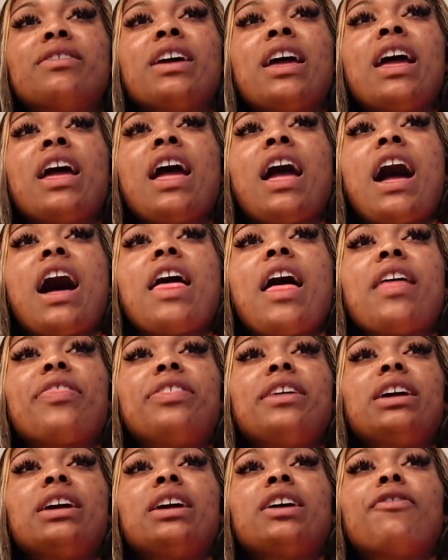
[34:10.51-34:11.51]
Yeah. I
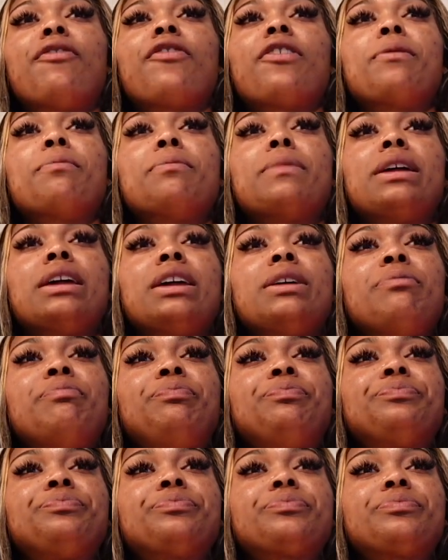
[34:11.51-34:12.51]
think for me,